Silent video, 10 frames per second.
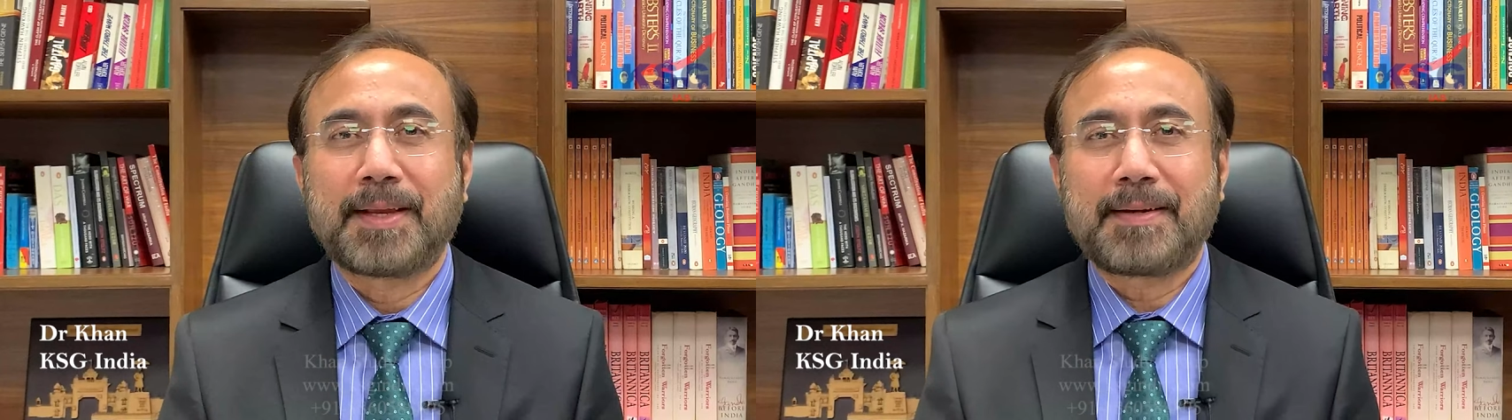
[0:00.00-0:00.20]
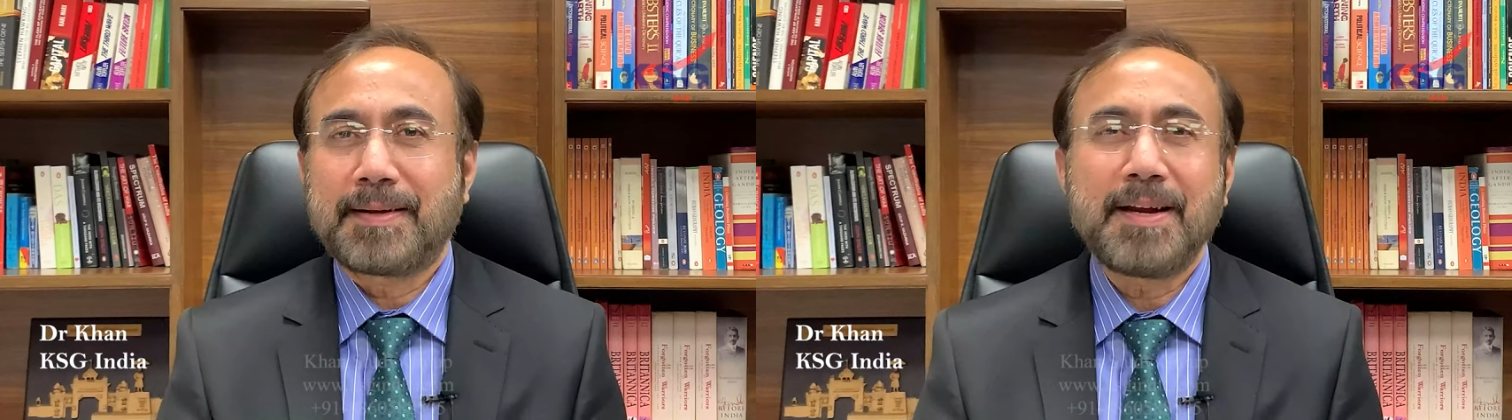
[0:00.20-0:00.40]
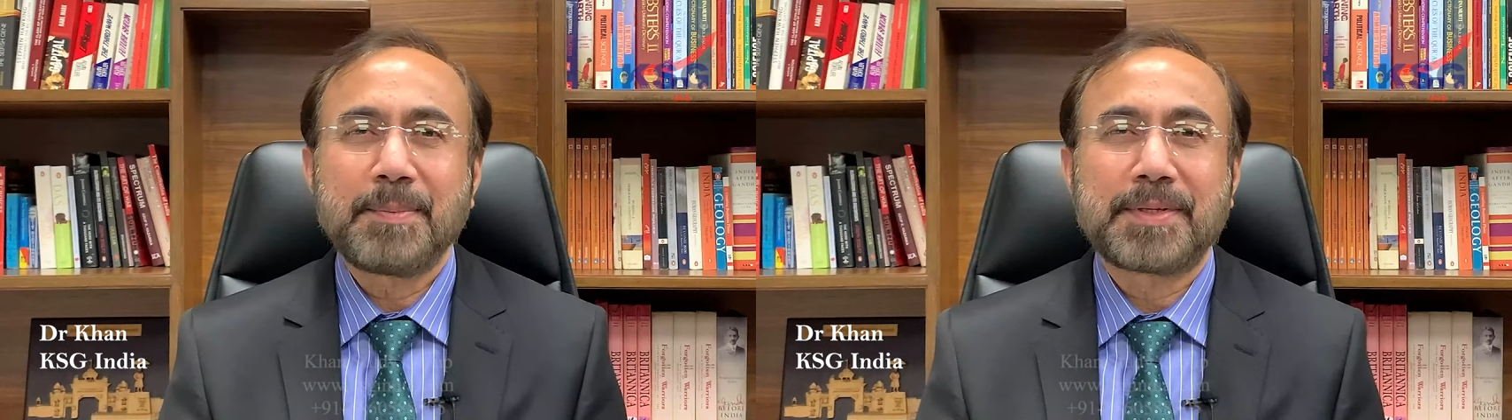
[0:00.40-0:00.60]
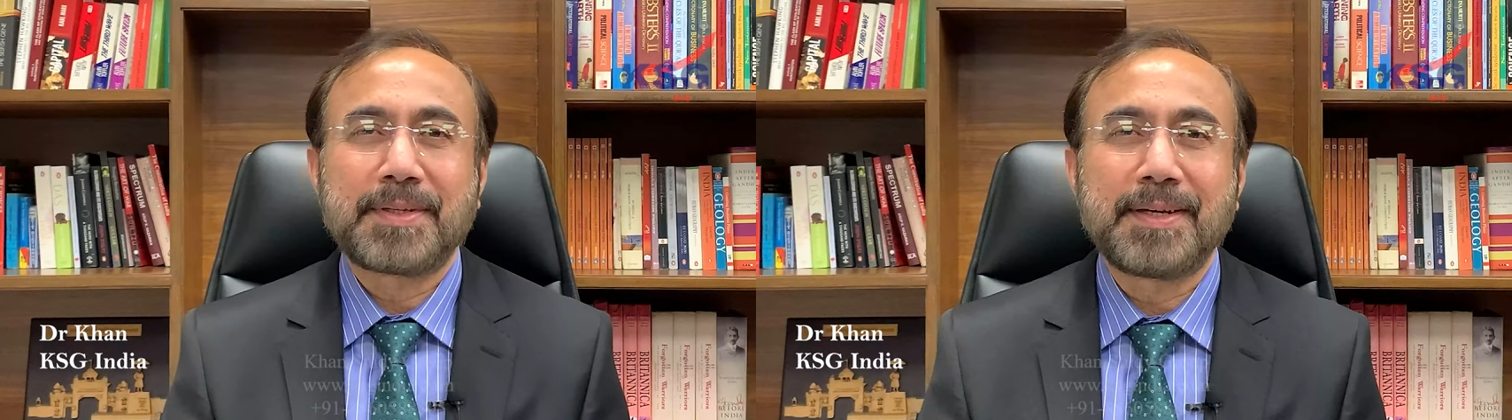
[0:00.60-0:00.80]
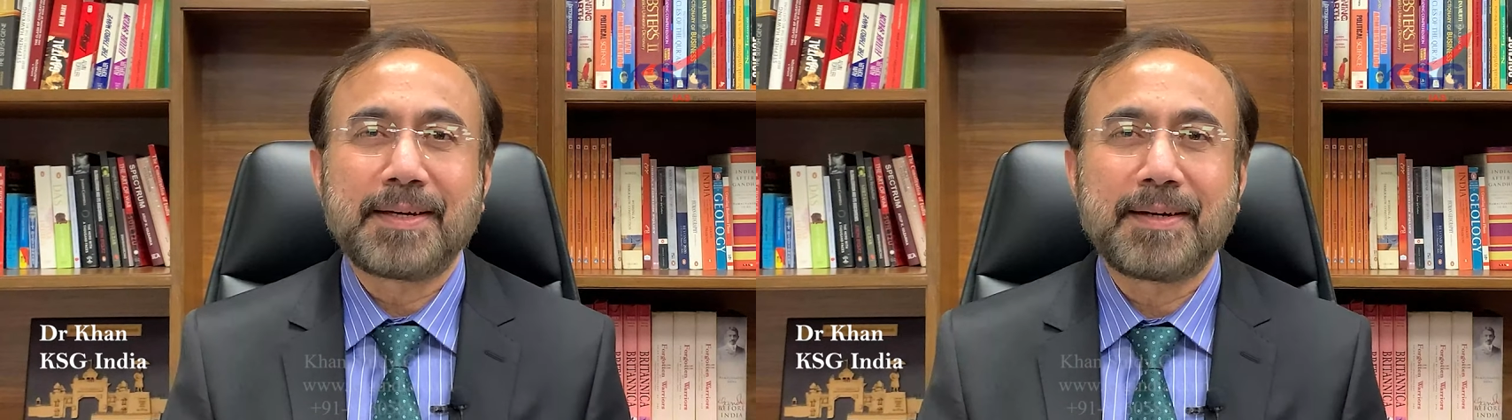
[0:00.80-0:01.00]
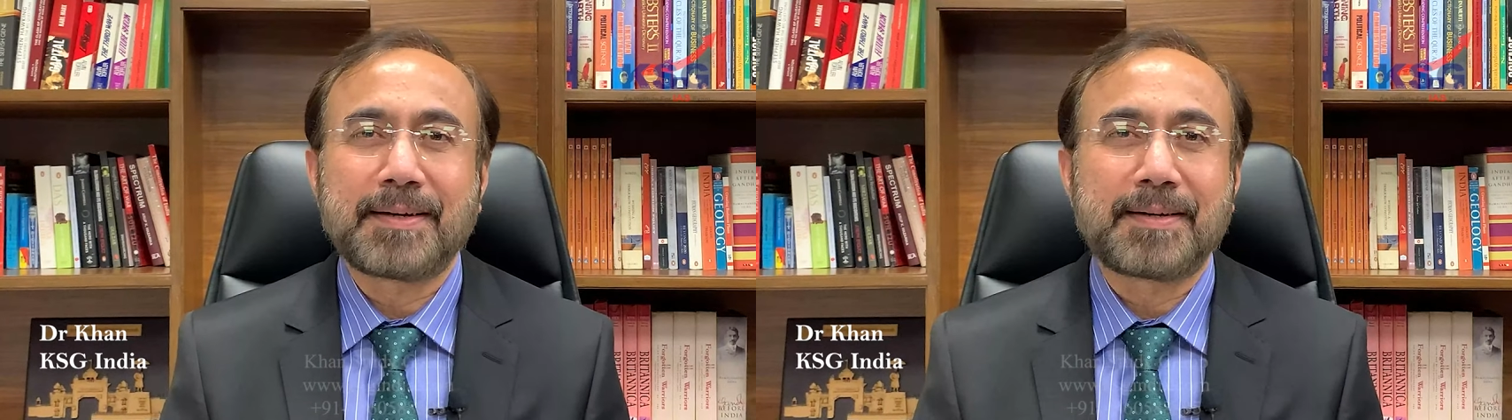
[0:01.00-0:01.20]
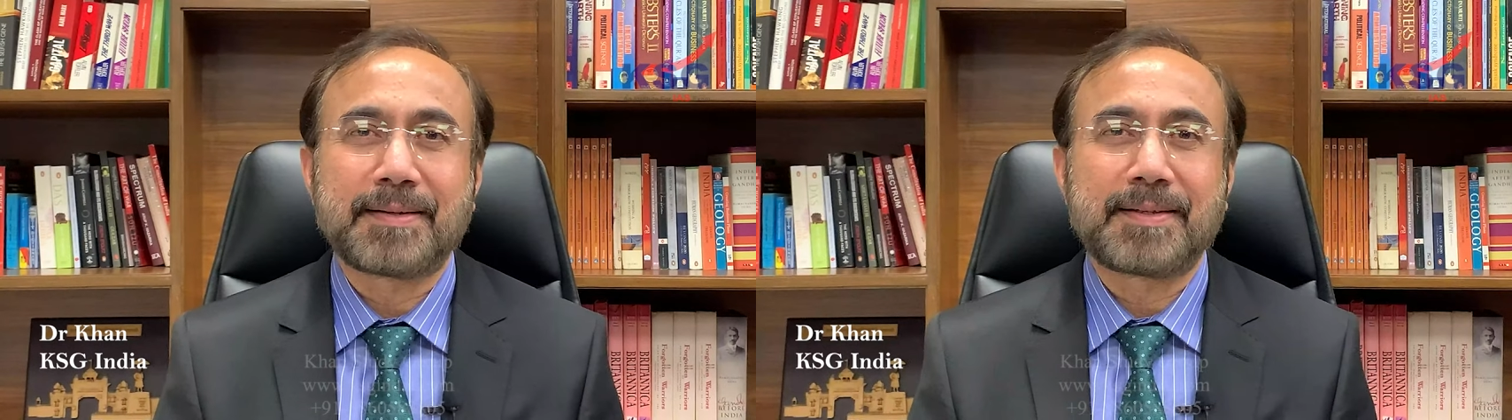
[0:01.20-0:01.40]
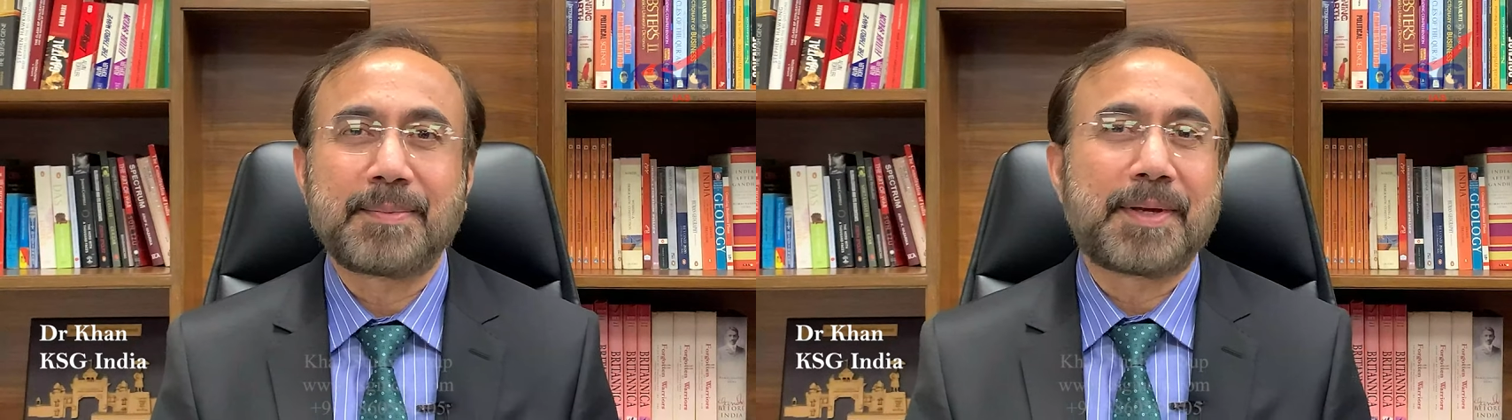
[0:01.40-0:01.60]
It can't be cynical
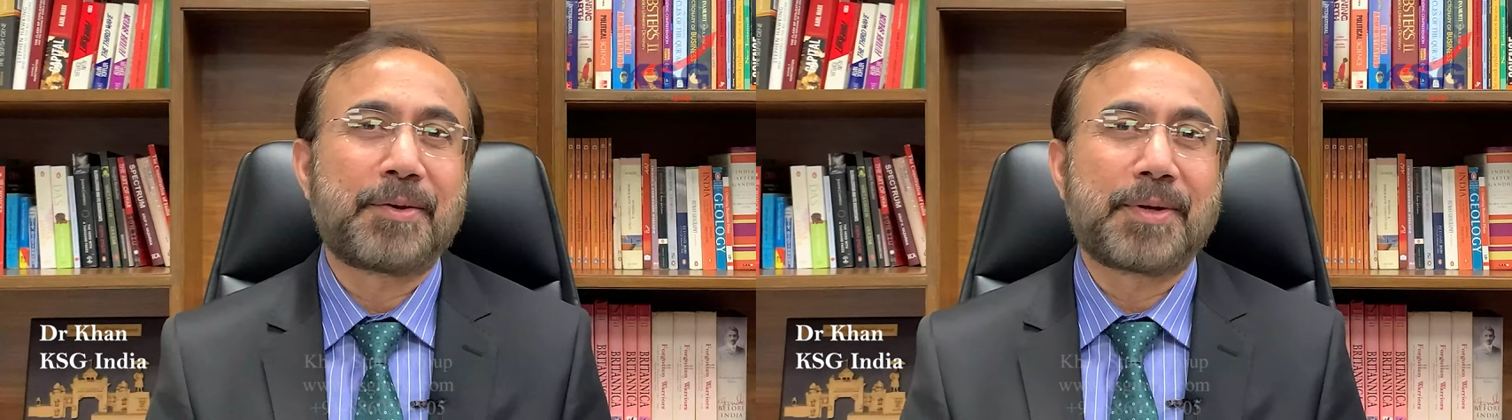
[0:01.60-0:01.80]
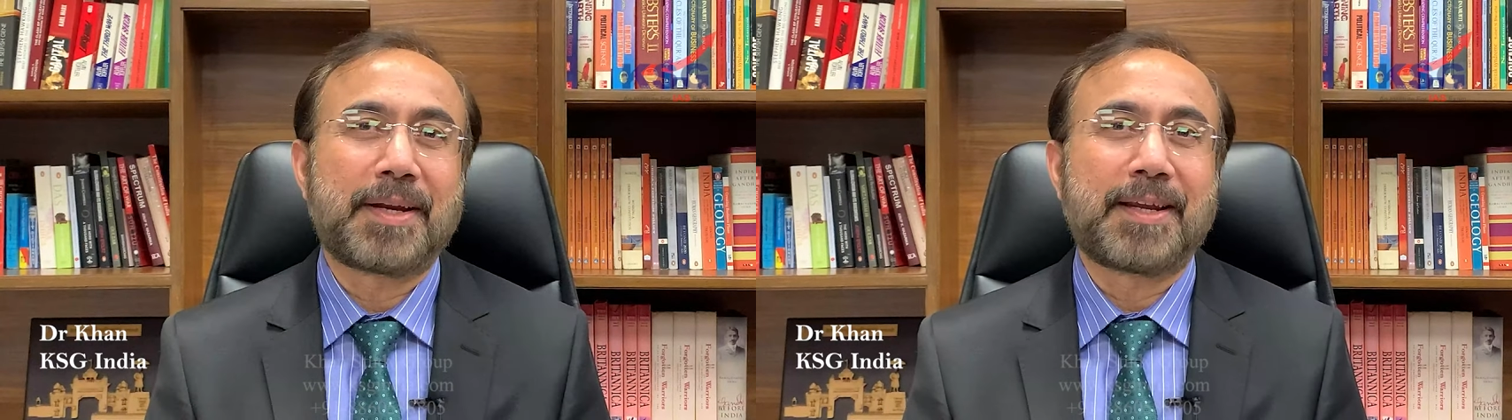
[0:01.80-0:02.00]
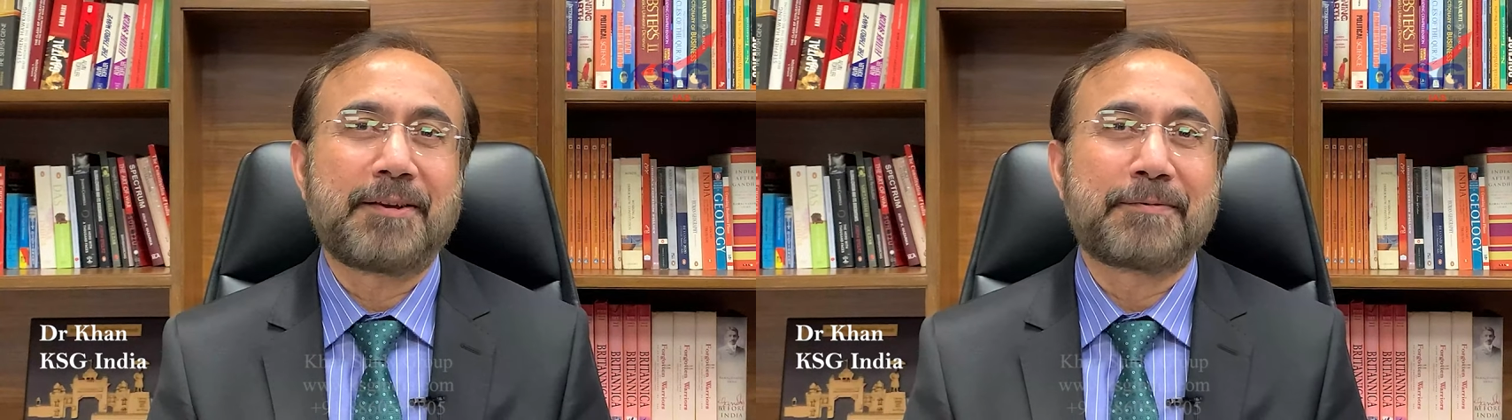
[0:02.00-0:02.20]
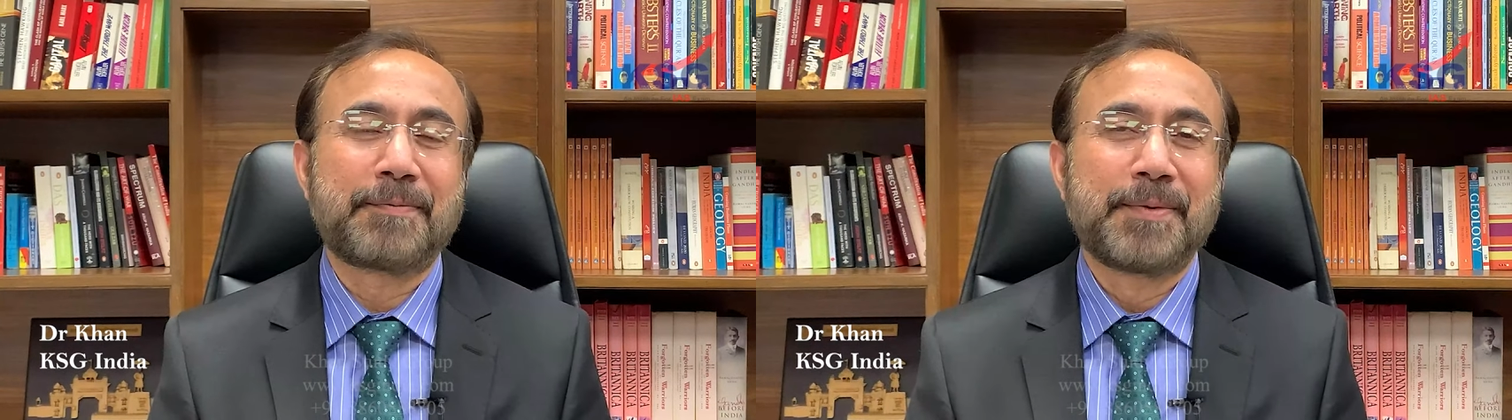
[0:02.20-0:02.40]
criticism that you can give.